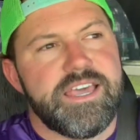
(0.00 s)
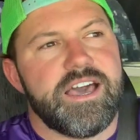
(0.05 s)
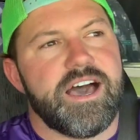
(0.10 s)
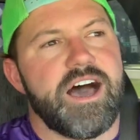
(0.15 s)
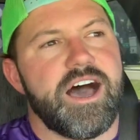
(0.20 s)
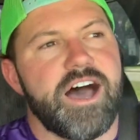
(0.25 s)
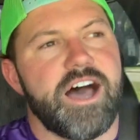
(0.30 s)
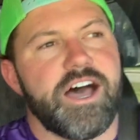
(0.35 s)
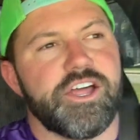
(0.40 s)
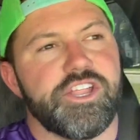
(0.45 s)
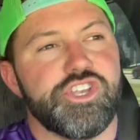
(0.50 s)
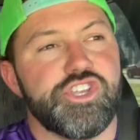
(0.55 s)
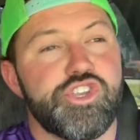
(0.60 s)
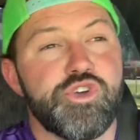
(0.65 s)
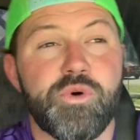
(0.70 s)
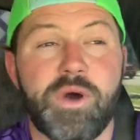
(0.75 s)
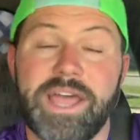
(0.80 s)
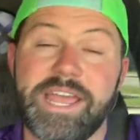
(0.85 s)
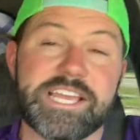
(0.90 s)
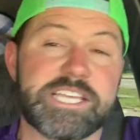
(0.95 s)
Uh,
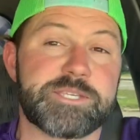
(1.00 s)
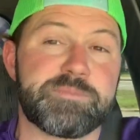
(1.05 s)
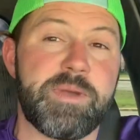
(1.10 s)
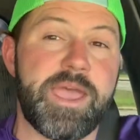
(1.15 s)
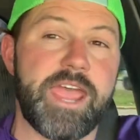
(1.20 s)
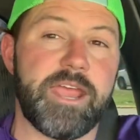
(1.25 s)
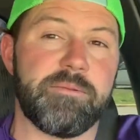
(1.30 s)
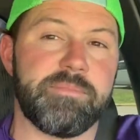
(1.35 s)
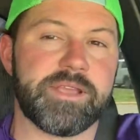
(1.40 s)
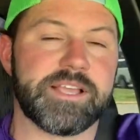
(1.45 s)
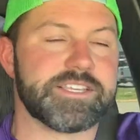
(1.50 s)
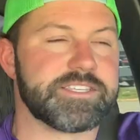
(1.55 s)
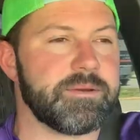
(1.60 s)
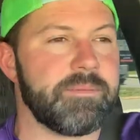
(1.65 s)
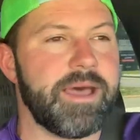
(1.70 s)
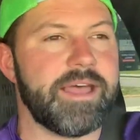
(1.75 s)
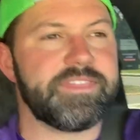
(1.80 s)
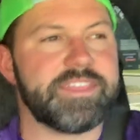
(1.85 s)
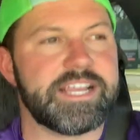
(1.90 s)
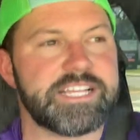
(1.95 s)
do I expand? Because I'm
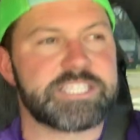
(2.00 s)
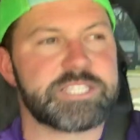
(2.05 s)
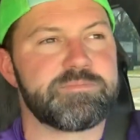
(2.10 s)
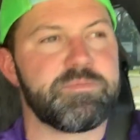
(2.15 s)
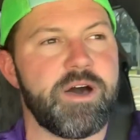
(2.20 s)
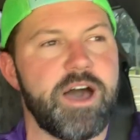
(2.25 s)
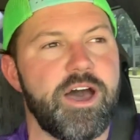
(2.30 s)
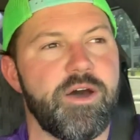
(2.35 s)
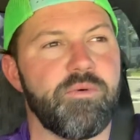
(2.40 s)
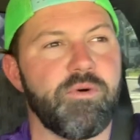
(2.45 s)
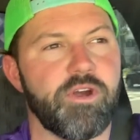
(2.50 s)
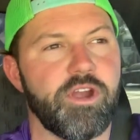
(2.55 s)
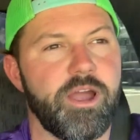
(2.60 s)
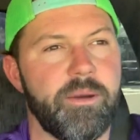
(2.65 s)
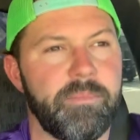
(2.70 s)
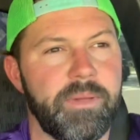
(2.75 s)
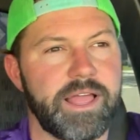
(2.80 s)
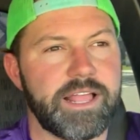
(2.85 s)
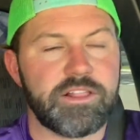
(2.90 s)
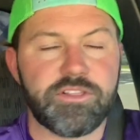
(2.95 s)
at that spot where
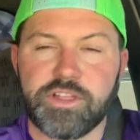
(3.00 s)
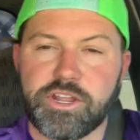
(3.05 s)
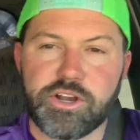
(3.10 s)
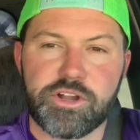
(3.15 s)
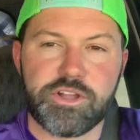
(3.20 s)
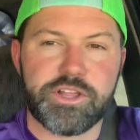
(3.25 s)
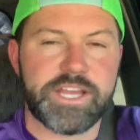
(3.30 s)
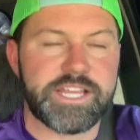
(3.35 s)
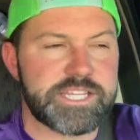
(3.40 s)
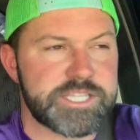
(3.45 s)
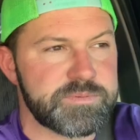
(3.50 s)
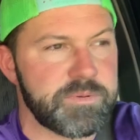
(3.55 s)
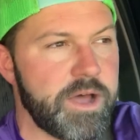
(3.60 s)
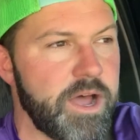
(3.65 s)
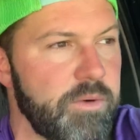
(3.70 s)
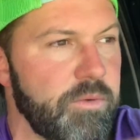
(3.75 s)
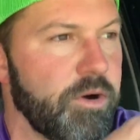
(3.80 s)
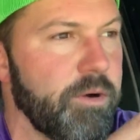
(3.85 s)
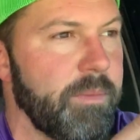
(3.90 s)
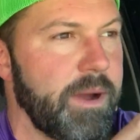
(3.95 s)
I'm like literally at the
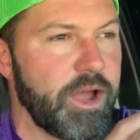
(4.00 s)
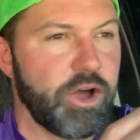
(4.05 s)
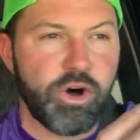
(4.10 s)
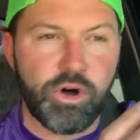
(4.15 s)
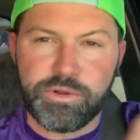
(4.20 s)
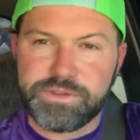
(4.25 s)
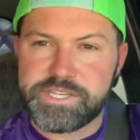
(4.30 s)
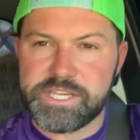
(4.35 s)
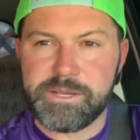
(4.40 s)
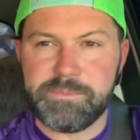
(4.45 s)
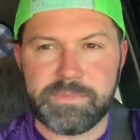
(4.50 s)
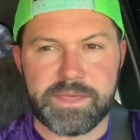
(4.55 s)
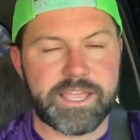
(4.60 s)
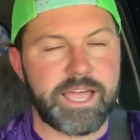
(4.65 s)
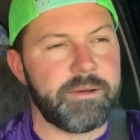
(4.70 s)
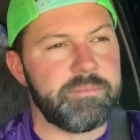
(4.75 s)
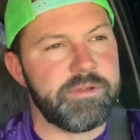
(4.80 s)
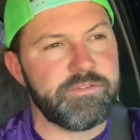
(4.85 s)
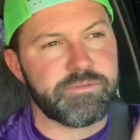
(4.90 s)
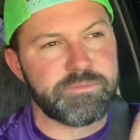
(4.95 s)
spot where my old team that
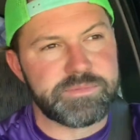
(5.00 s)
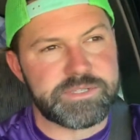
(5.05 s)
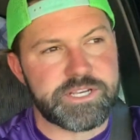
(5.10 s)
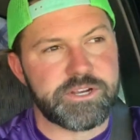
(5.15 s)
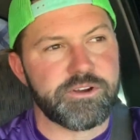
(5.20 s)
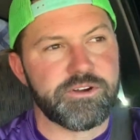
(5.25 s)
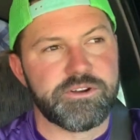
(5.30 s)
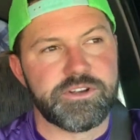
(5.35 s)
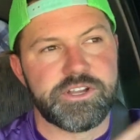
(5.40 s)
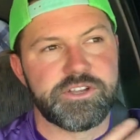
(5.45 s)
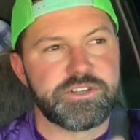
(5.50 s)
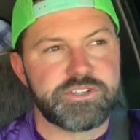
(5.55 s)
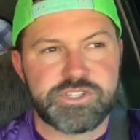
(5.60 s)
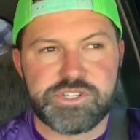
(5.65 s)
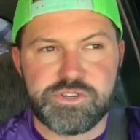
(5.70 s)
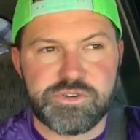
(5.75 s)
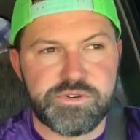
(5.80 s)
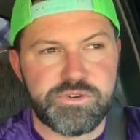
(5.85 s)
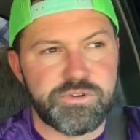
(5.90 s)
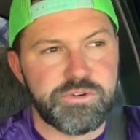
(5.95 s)
got me from zero to,
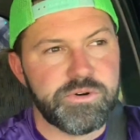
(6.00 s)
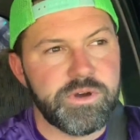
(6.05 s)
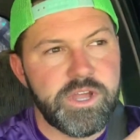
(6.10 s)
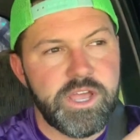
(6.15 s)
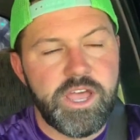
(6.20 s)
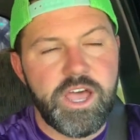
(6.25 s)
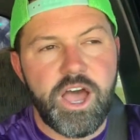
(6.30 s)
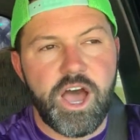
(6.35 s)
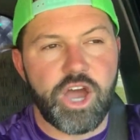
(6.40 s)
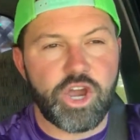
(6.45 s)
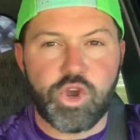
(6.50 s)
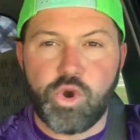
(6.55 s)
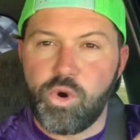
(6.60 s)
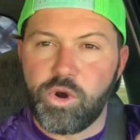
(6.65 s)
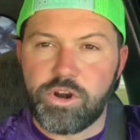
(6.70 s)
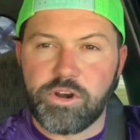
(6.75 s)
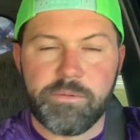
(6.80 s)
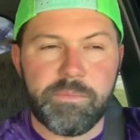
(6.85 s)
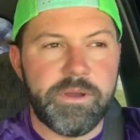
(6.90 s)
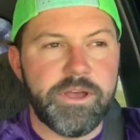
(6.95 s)
to a
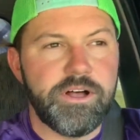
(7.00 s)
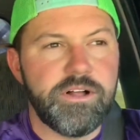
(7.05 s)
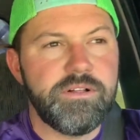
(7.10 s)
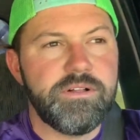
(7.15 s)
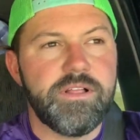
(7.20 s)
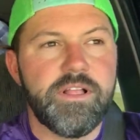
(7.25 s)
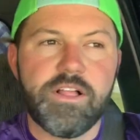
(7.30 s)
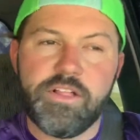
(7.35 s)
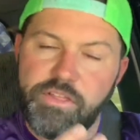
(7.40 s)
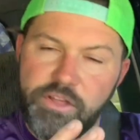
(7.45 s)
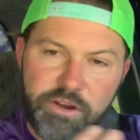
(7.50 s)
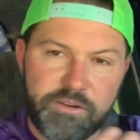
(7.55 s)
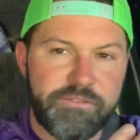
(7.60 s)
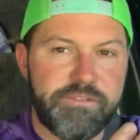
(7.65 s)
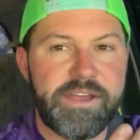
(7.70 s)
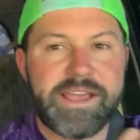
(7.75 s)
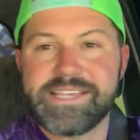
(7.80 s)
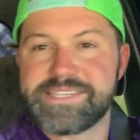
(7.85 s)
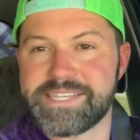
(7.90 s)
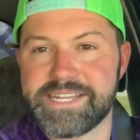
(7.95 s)
quarter mil, they're
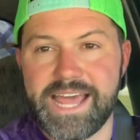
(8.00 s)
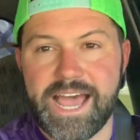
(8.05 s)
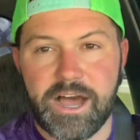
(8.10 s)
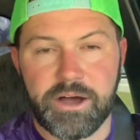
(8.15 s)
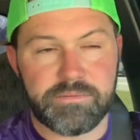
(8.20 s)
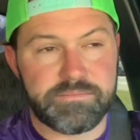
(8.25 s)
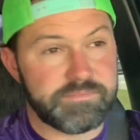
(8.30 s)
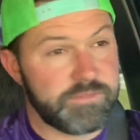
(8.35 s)
phasing out.